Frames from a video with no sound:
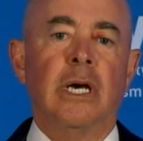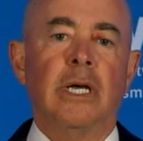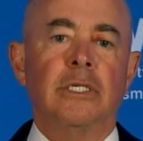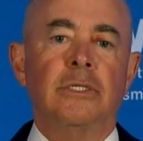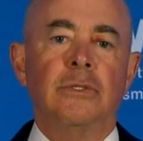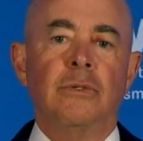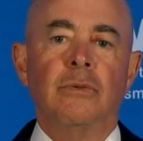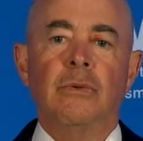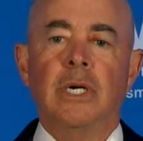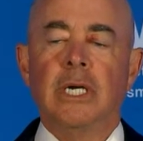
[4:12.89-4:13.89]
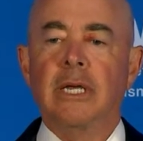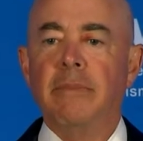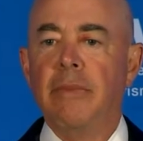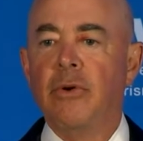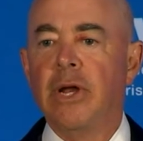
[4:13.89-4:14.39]
to
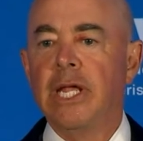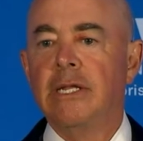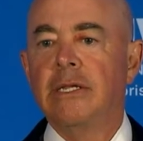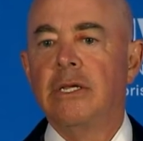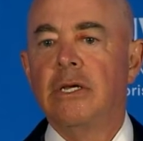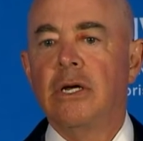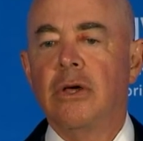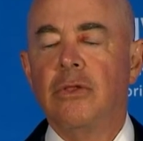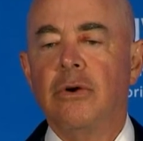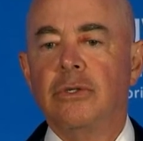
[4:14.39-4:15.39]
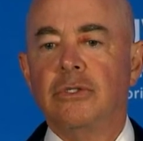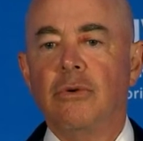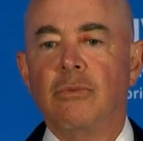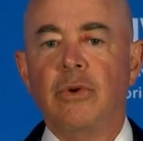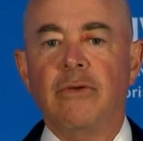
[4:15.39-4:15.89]
commemorate those
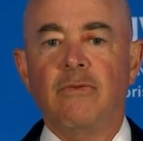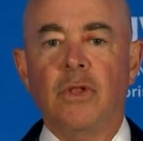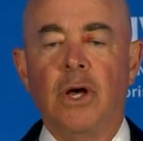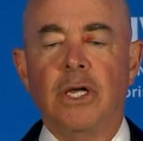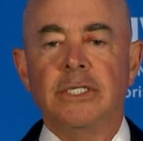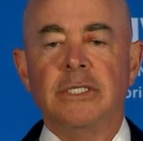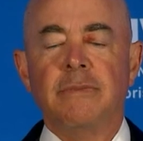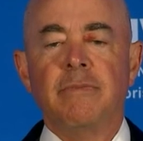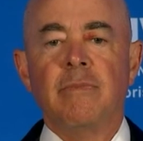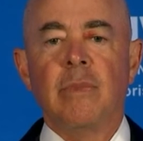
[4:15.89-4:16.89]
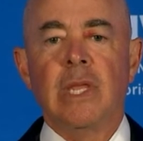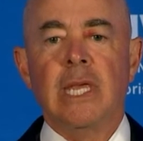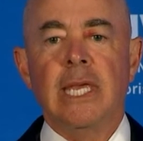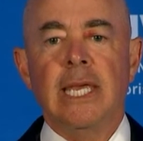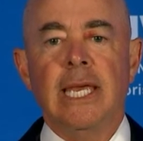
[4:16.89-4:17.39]
whom we've lost.
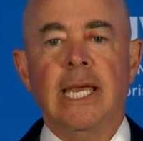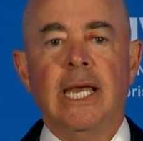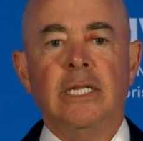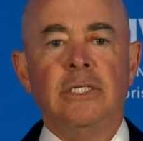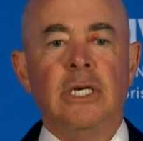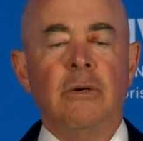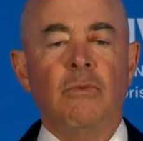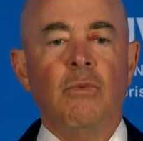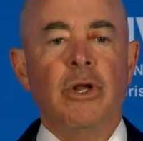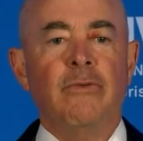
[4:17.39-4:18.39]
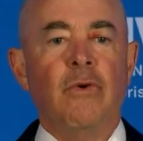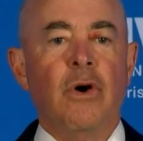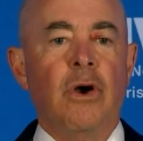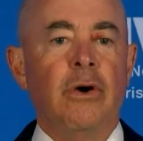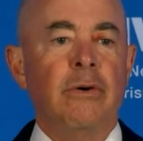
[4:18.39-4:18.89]
And one of
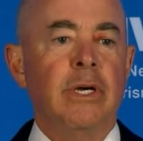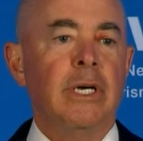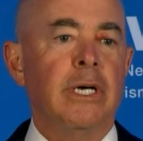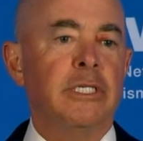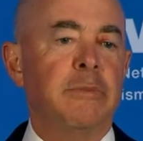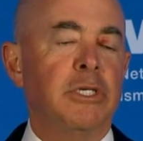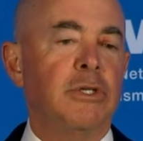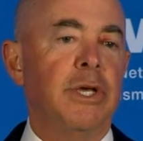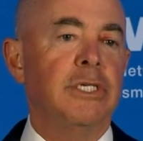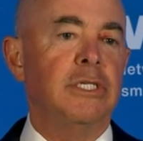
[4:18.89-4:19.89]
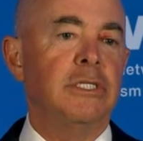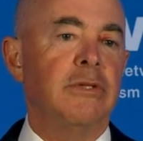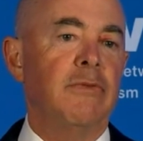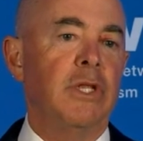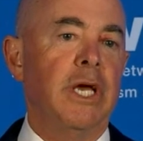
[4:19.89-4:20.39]
our special agents
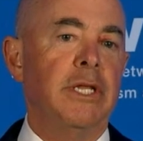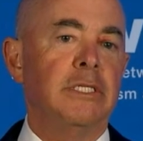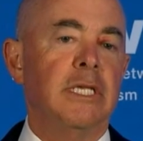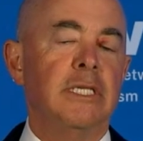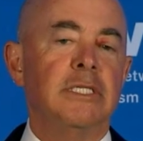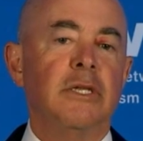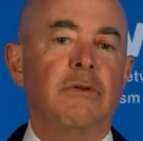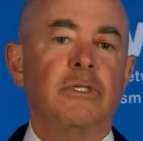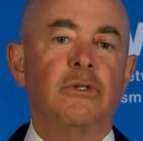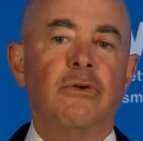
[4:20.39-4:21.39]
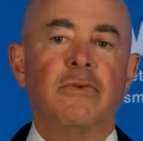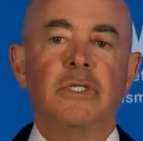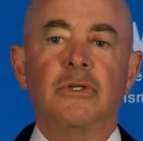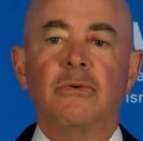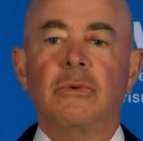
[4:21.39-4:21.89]
of the United States Secret Service,
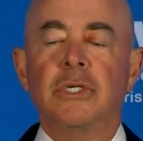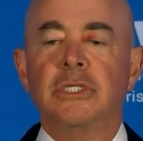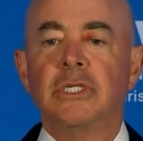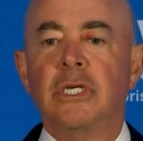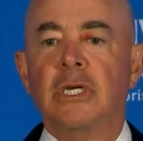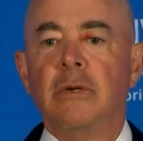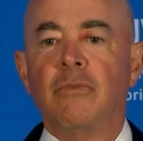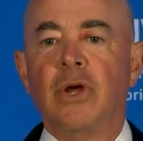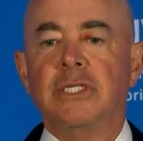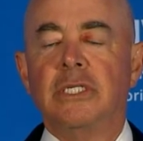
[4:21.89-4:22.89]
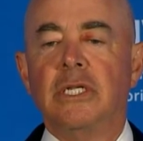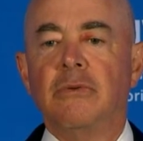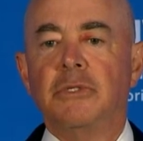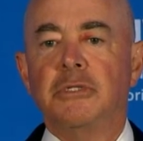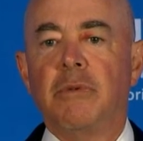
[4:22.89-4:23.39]
who was present and
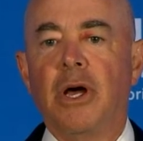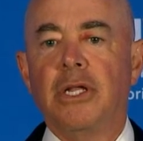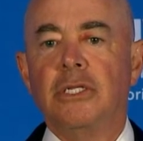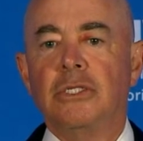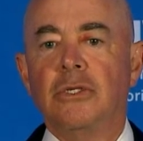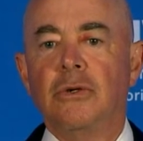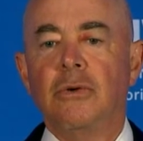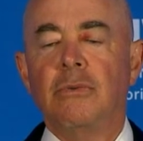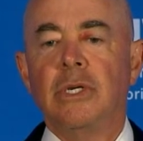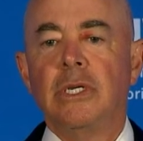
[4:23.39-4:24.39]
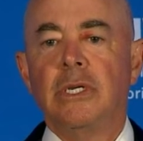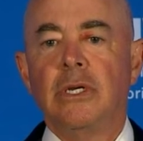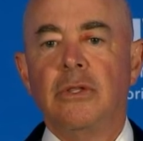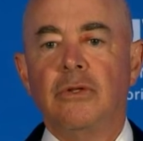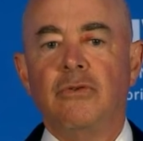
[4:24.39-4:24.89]
responded to
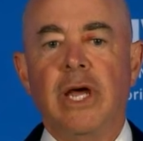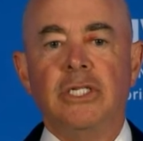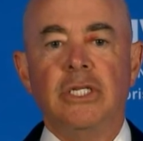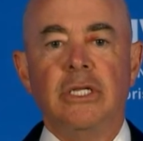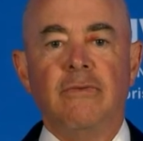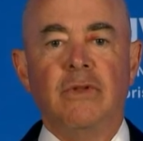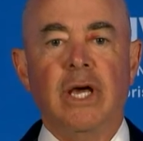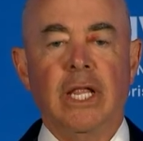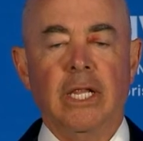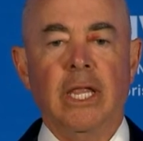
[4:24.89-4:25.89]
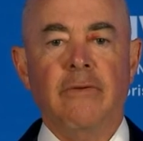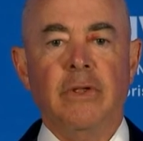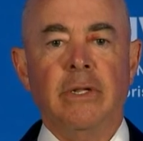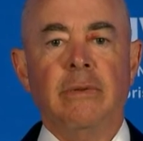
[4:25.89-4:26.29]
the tragedy of 9/11,